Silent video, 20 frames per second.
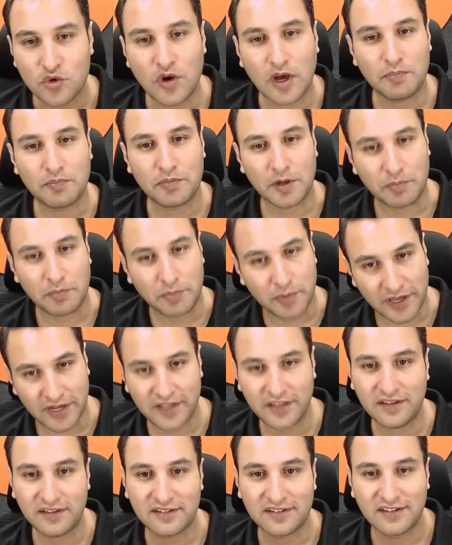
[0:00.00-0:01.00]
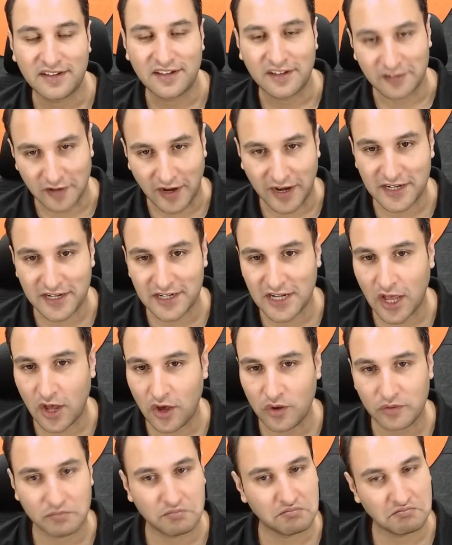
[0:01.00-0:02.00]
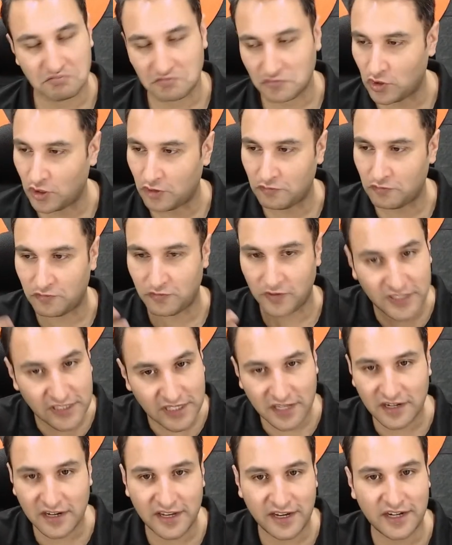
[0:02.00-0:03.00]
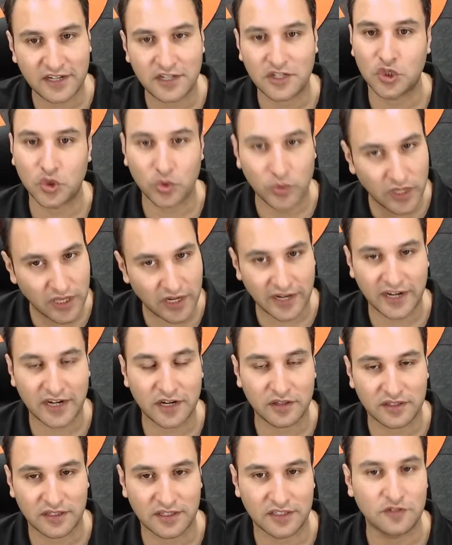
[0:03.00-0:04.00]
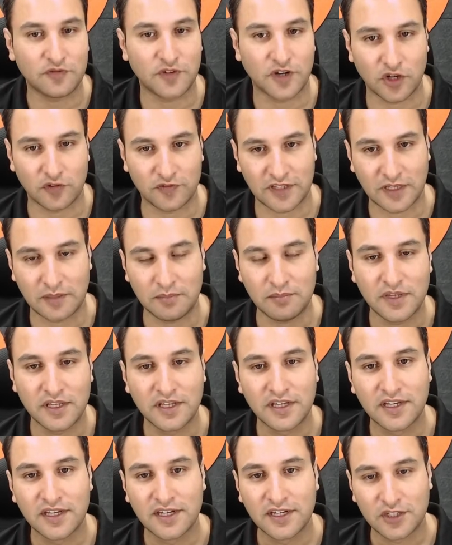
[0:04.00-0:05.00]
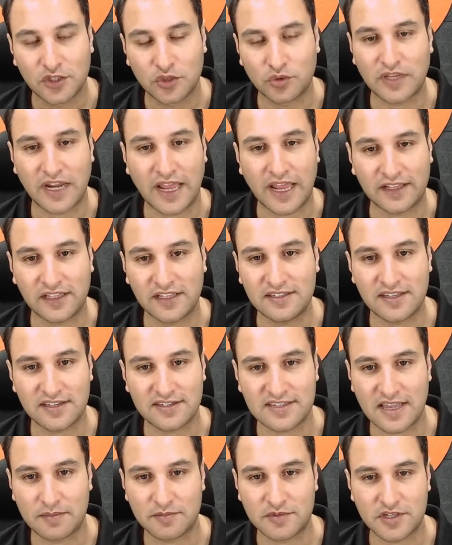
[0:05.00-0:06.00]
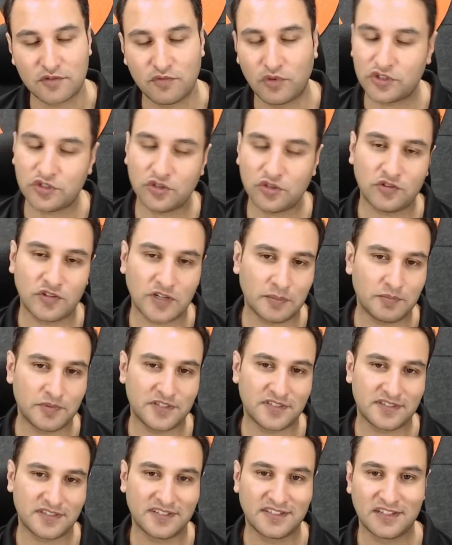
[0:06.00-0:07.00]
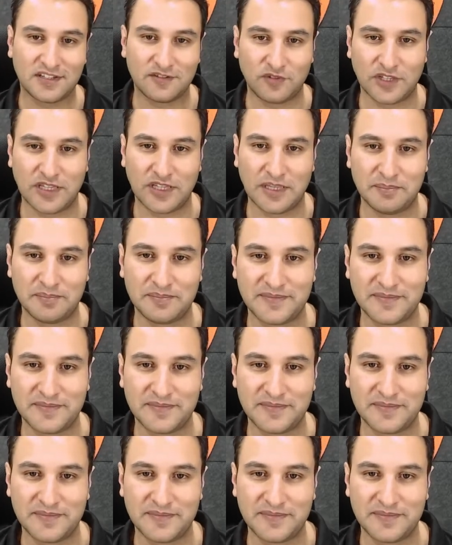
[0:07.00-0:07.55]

who are preparing right now, who have 1 year ahead, 2 year ahead in front of them to crack these exams? What's your tips for them?